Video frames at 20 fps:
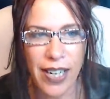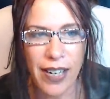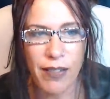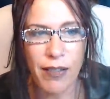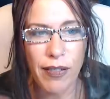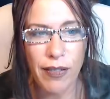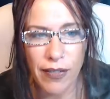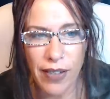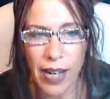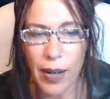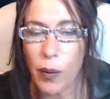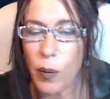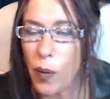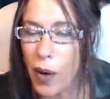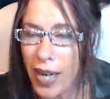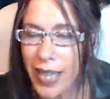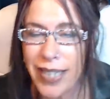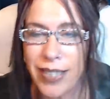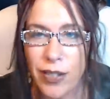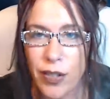I I
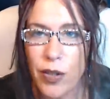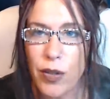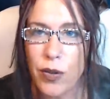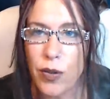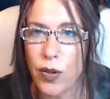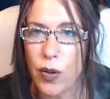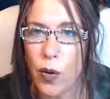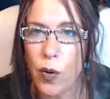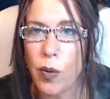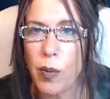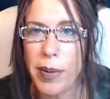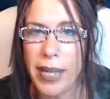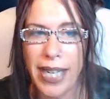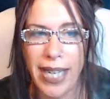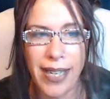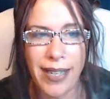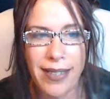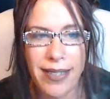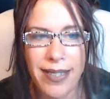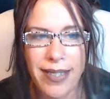wanted to use
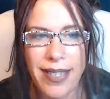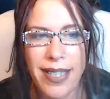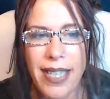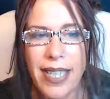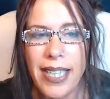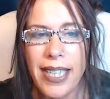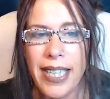OBS